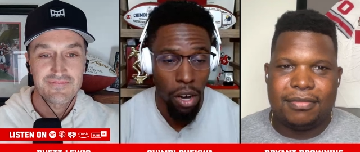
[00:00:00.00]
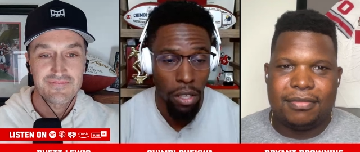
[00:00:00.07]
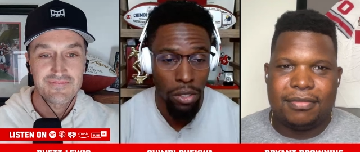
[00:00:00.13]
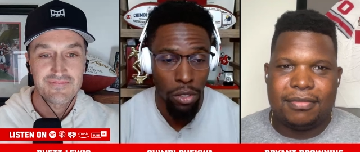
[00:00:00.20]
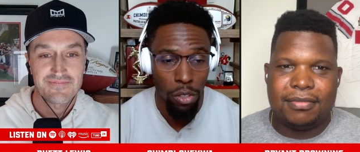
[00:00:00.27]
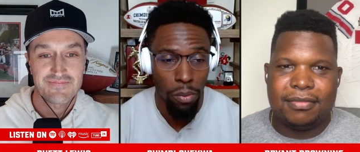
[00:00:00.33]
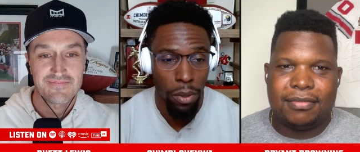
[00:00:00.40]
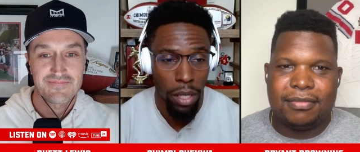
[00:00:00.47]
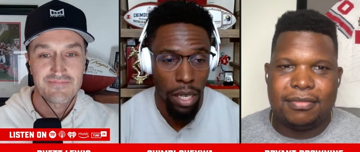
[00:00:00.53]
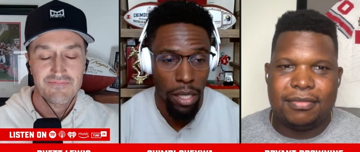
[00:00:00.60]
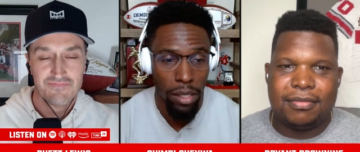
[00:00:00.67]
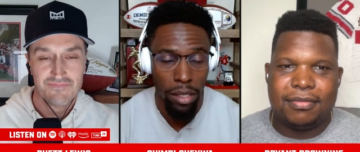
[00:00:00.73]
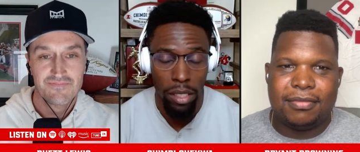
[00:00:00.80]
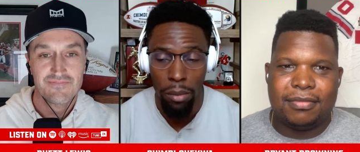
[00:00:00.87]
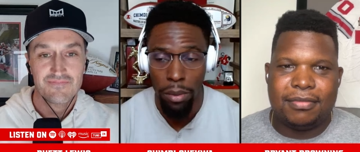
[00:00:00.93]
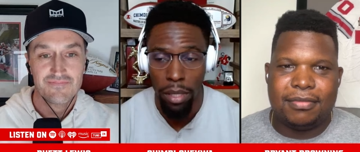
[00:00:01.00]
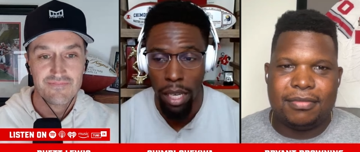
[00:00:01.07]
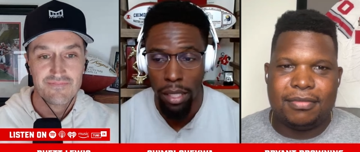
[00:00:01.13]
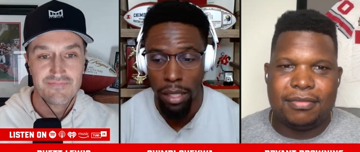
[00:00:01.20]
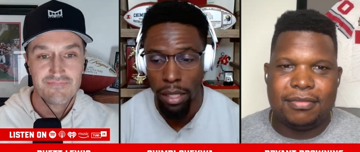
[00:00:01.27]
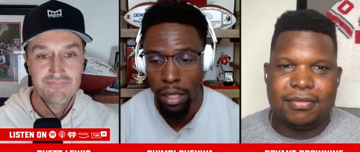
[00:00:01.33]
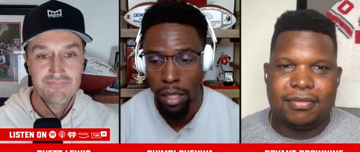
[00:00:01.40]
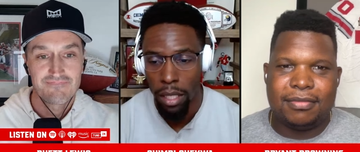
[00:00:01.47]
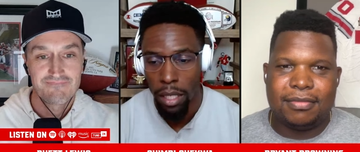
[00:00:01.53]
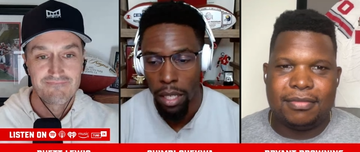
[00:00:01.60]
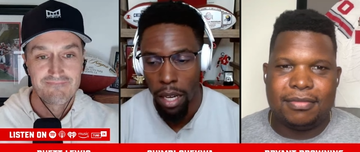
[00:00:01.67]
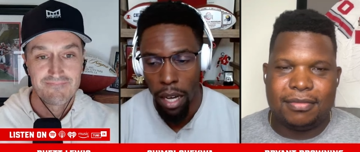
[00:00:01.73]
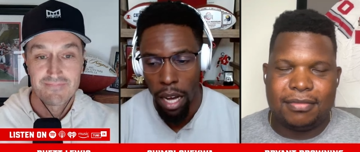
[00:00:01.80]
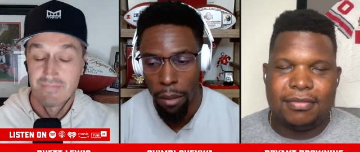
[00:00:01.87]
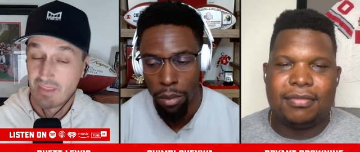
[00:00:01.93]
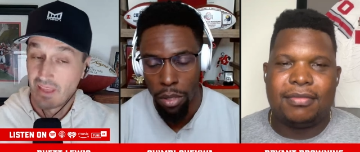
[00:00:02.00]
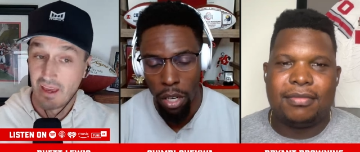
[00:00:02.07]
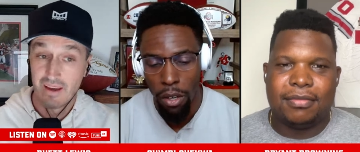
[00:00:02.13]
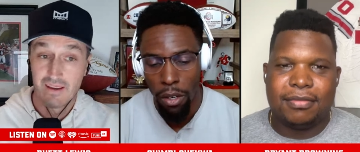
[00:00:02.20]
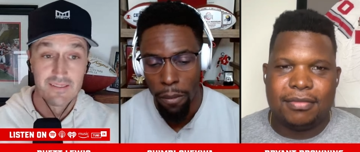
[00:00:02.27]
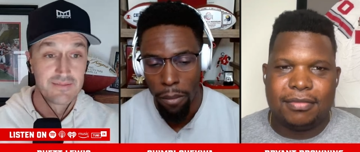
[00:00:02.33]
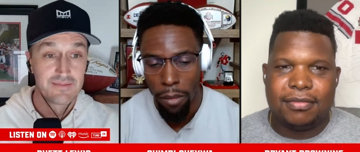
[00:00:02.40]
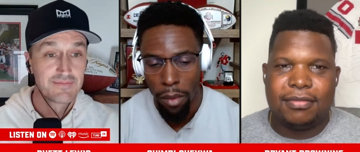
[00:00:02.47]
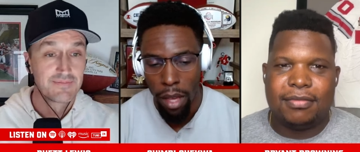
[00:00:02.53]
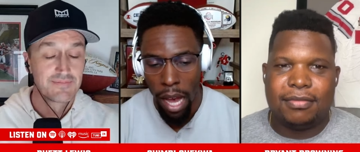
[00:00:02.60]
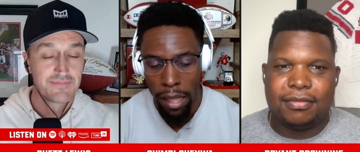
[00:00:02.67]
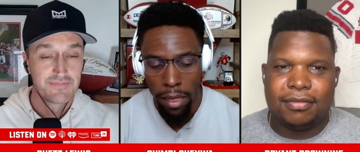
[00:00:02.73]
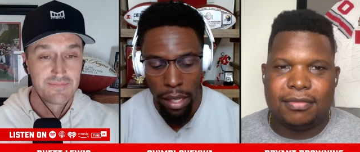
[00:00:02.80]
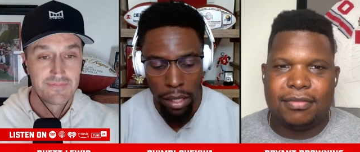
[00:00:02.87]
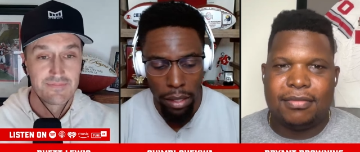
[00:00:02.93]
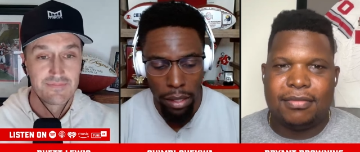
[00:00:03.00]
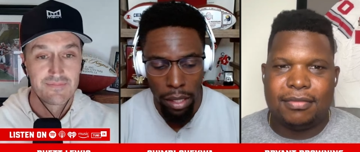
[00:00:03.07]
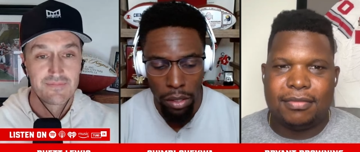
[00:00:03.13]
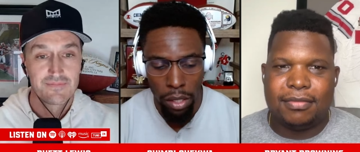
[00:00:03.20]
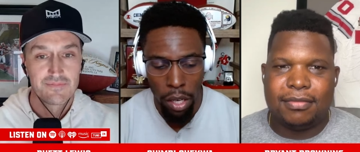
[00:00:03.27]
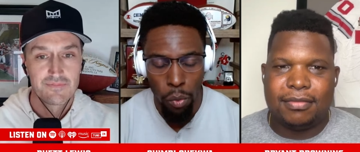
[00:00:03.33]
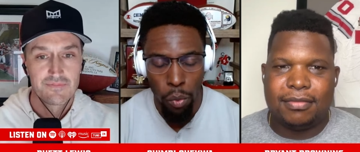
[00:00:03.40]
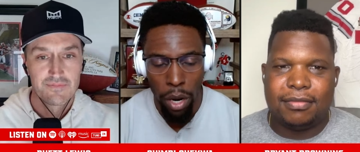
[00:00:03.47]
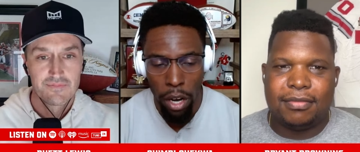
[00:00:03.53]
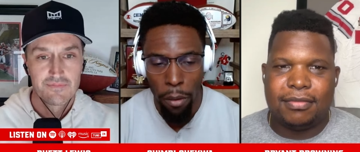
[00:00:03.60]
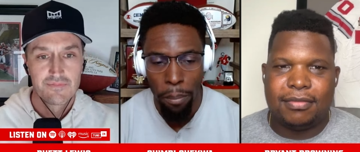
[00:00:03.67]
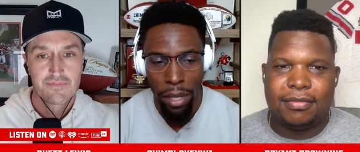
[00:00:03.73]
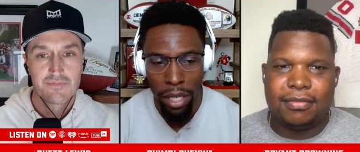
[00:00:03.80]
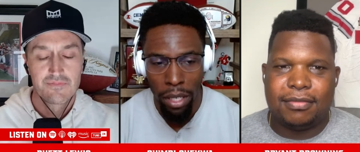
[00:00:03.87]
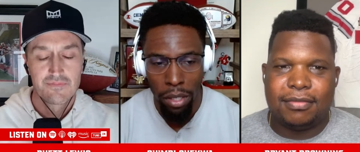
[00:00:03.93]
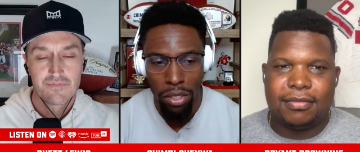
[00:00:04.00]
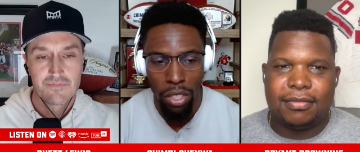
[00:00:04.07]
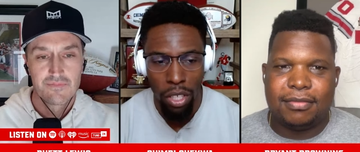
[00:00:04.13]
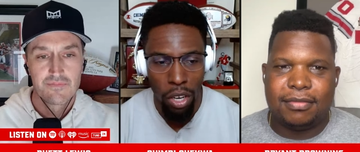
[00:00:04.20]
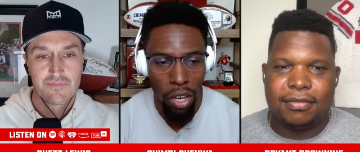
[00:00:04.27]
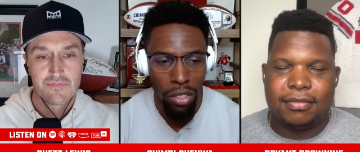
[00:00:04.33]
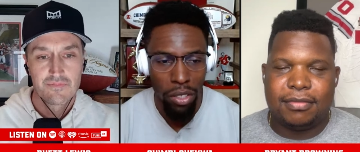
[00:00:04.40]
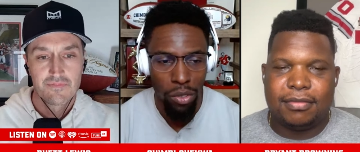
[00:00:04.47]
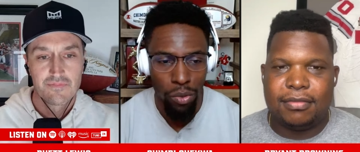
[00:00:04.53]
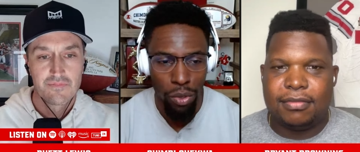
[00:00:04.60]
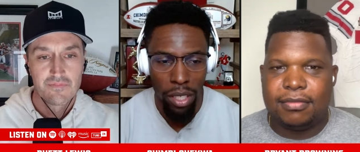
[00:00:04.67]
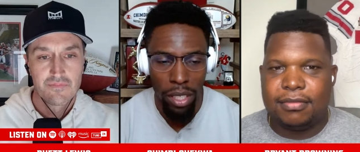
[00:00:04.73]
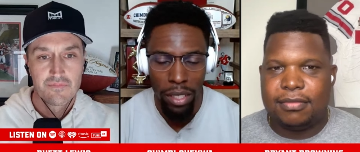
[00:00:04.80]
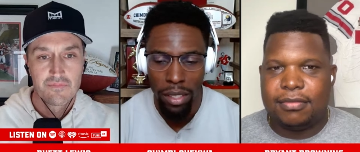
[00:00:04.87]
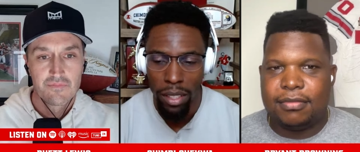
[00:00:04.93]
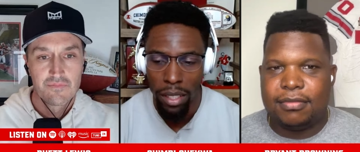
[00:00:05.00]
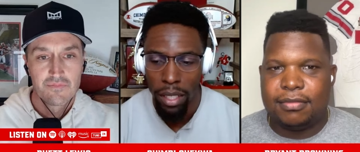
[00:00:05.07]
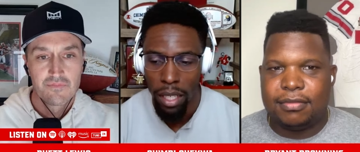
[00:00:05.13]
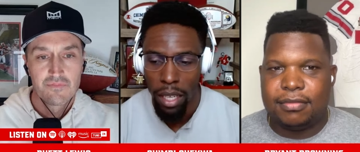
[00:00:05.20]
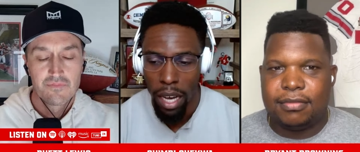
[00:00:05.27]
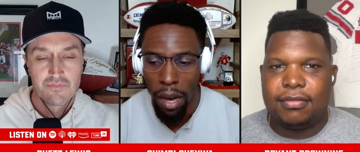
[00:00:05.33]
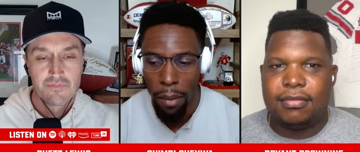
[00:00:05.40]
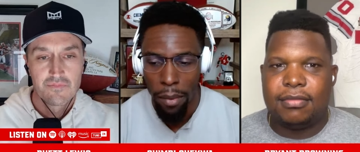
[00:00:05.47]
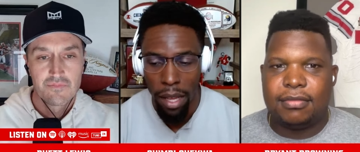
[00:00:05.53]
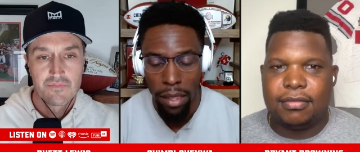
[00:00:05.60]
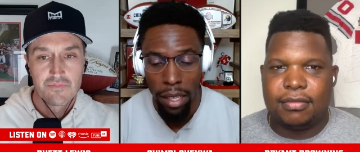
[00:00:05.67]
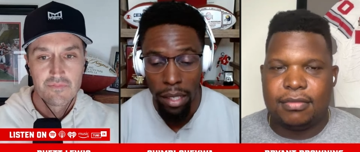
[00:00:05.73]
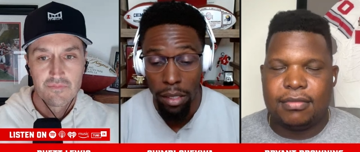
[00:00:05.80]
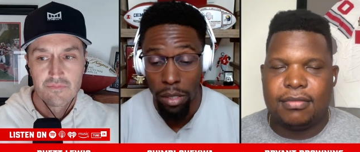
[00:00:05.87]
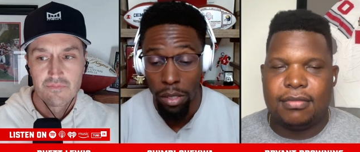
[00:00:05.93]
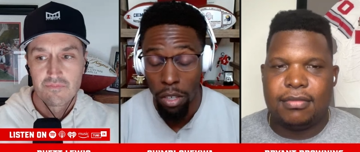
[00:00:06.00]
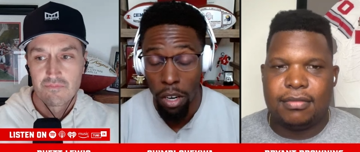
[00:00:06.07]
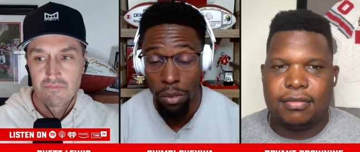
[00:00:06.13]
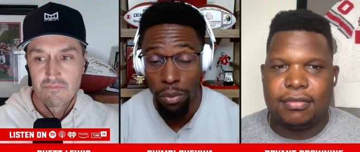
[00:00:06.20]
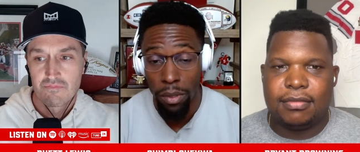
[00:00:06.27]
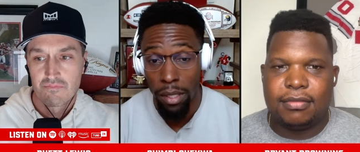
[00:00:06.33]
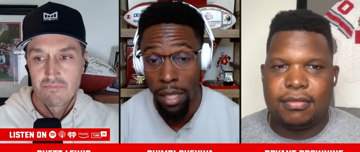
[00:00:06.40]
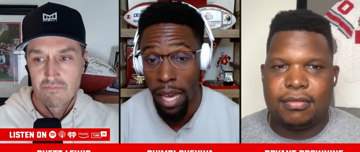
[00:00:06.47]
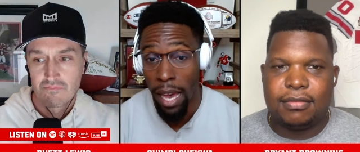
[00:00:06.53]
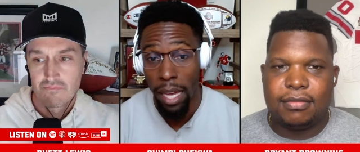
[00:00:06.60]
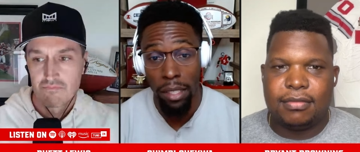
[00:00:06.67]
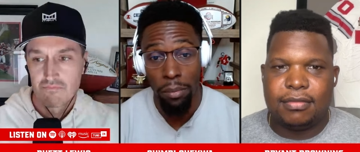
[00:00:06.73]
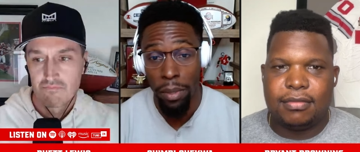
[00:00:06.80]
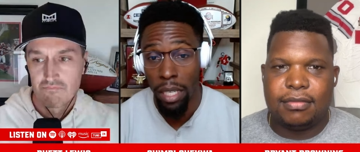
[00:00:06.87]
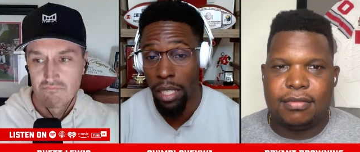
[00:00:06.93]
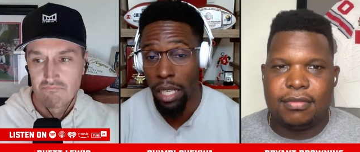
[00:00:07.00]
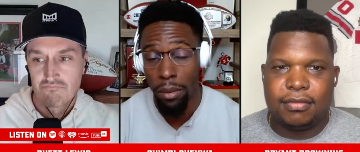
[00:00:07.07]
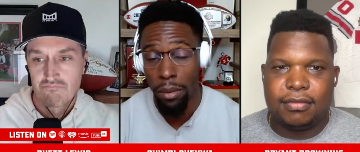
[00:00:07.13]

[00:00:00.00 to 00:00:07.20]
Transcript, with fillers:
Speaker 1: calling those plays than Chip Kelly? Um, so yeah. I think they're well built to go on this run. Um, and I think it starts with that being